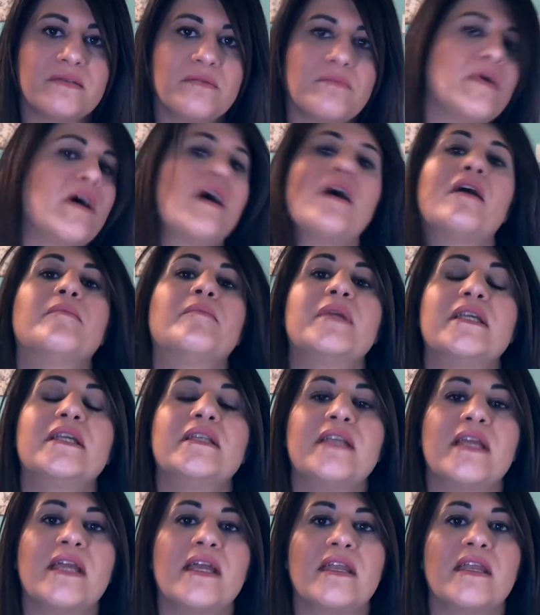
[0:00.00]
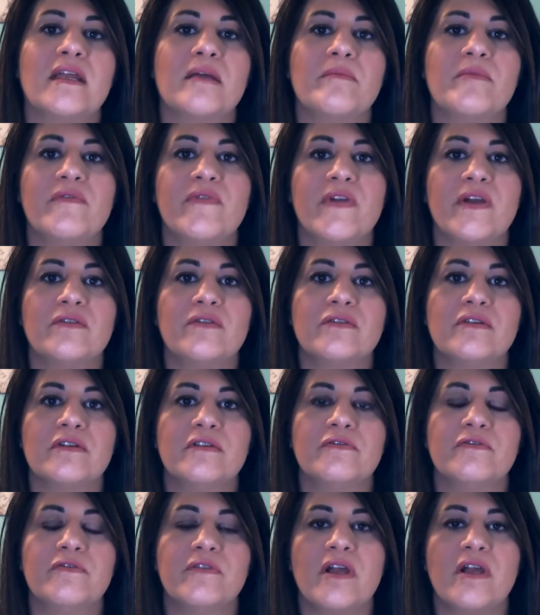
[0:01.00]
Mohammed, and I'm the founder
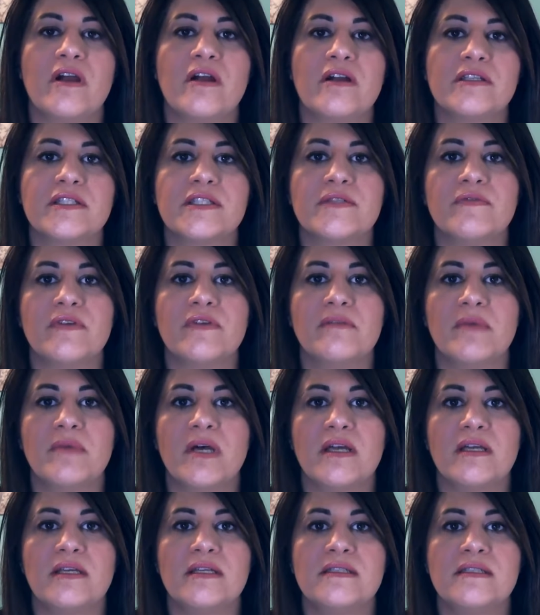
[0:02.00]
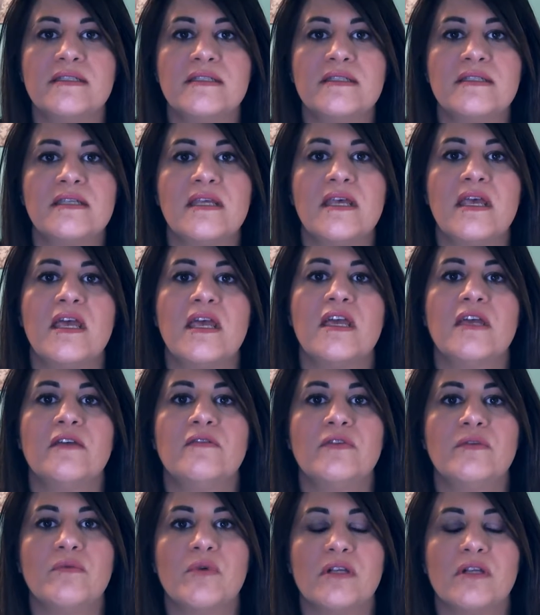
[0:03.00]
of Free Hearts, Free Minds.
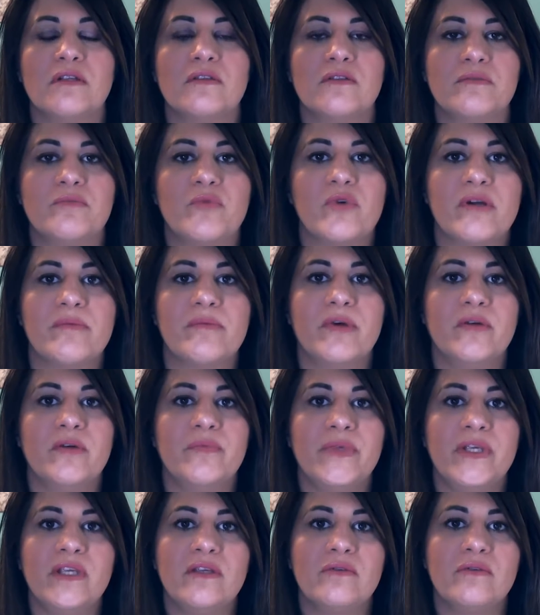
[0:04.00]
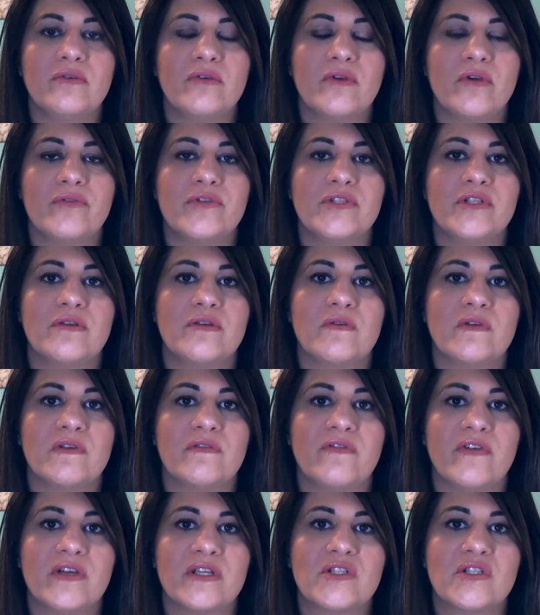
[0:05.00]
If you want to learn more about me, you can go to
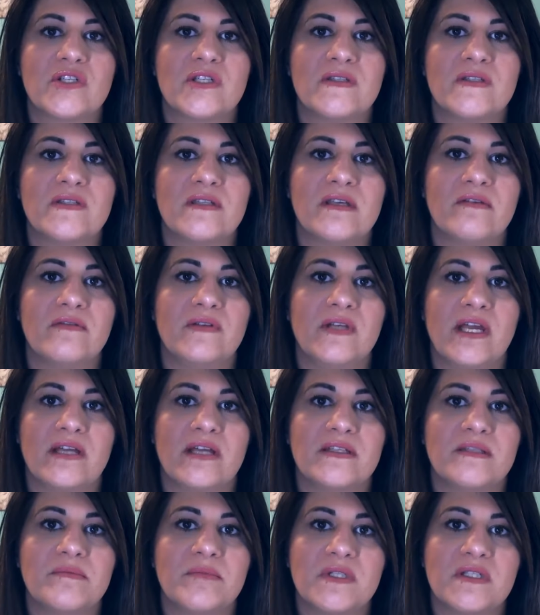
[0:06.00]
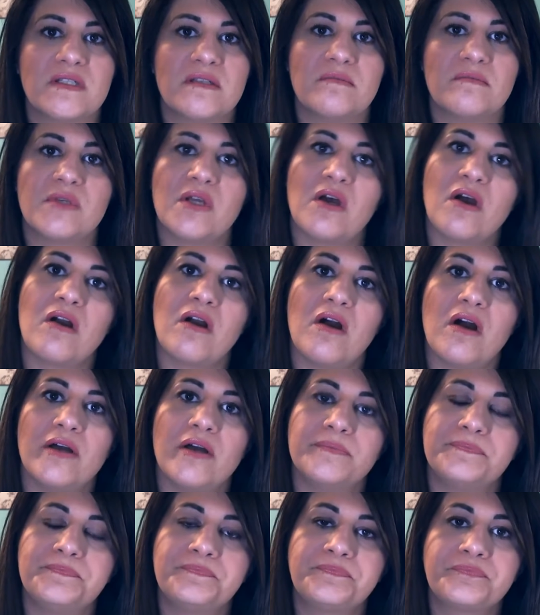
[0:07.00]

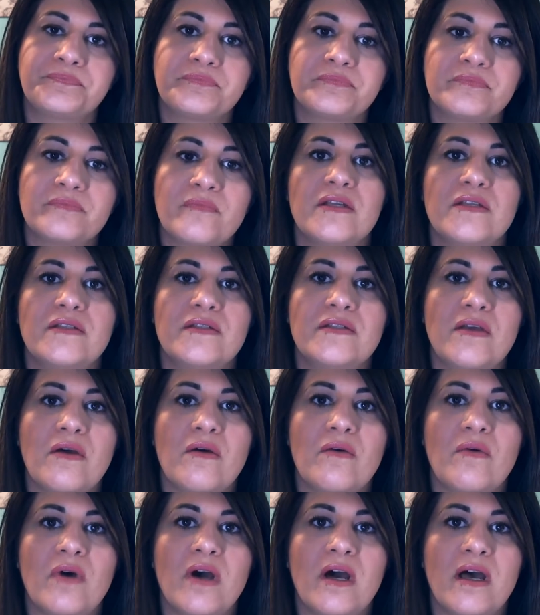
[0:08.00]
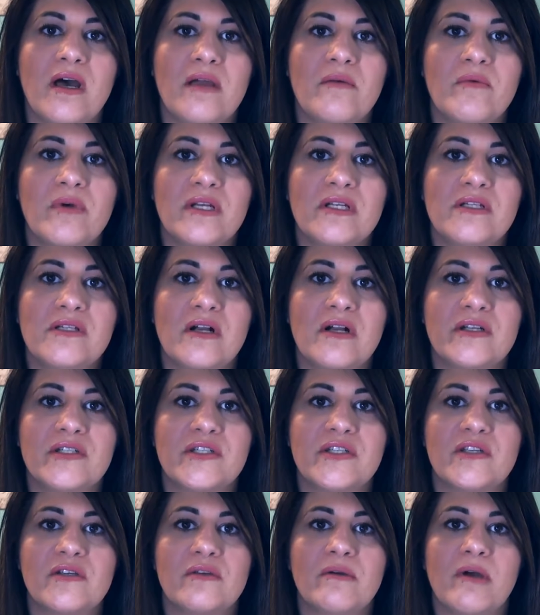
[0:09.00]
confessionsofanexmuslim.com. So, I want to talk
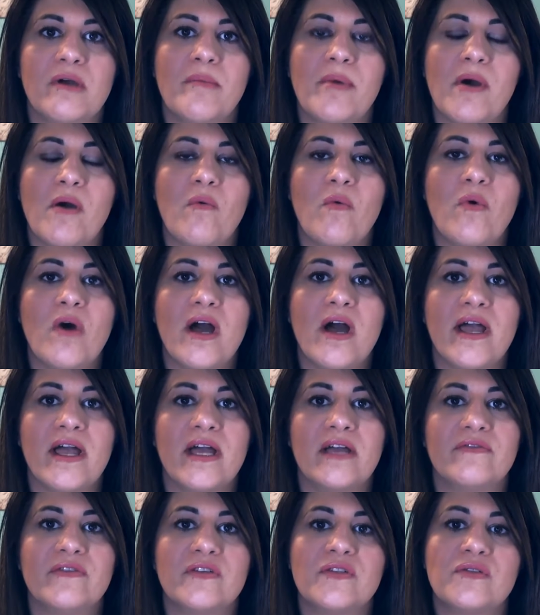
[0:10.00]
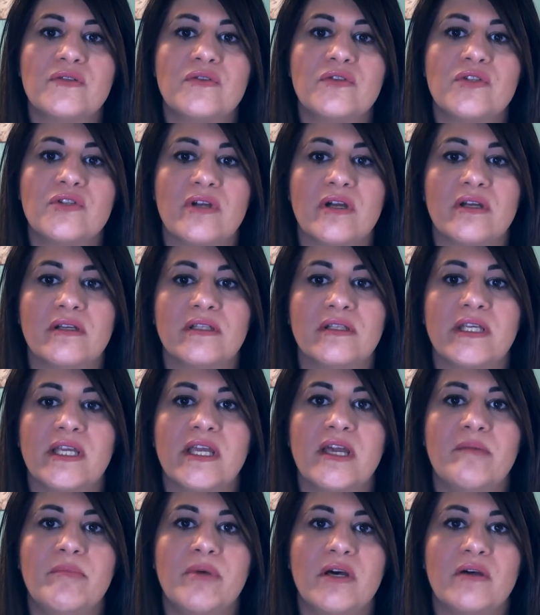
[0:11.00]
to you about why I feel so strongly
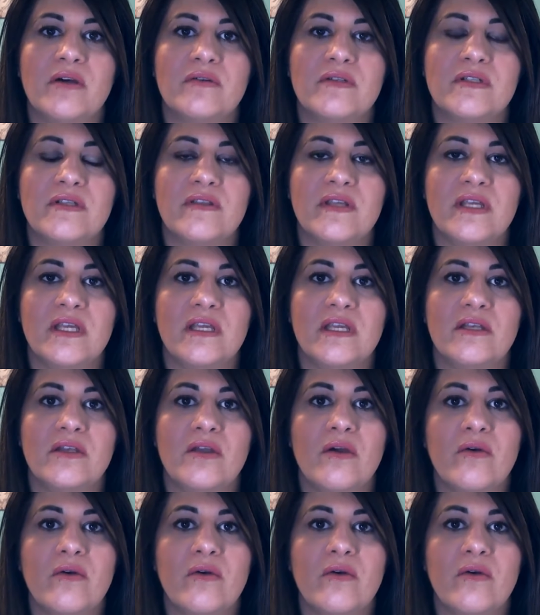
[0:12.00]
about the No